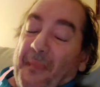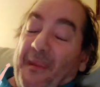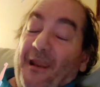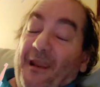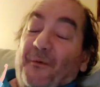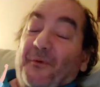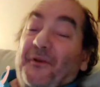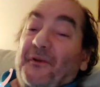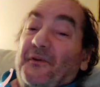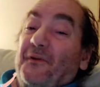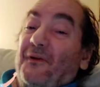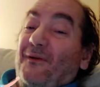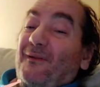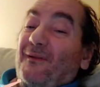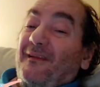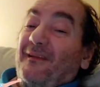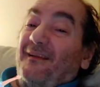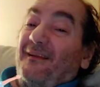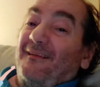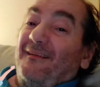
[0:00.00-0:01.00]
Now we
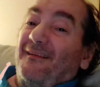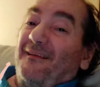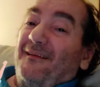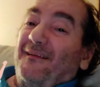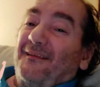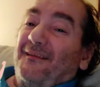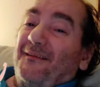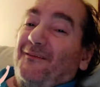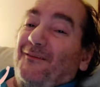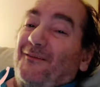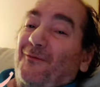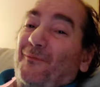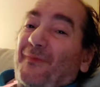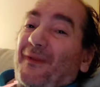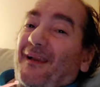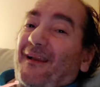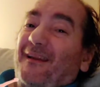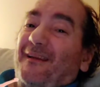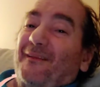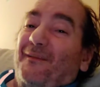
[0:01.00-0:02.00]
know that some
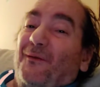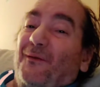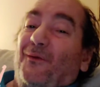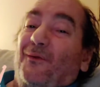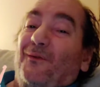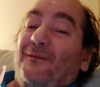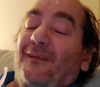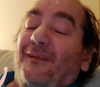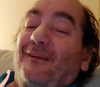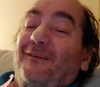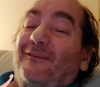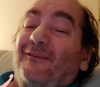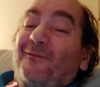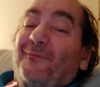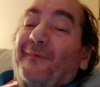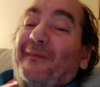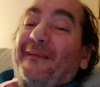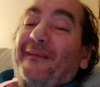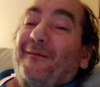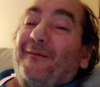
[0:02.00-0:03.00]
guy in the Old
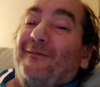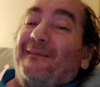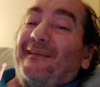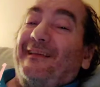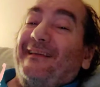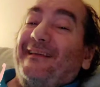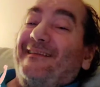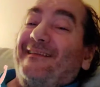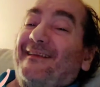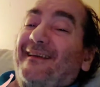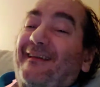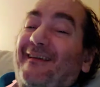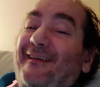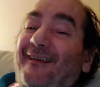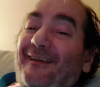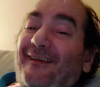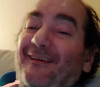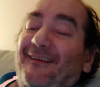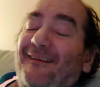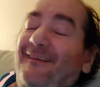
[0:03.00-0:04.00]
Testament, he was
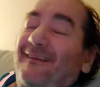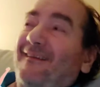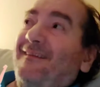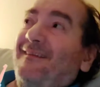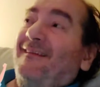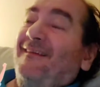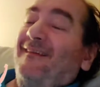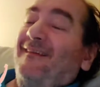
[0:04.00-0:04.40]
Ezekiel.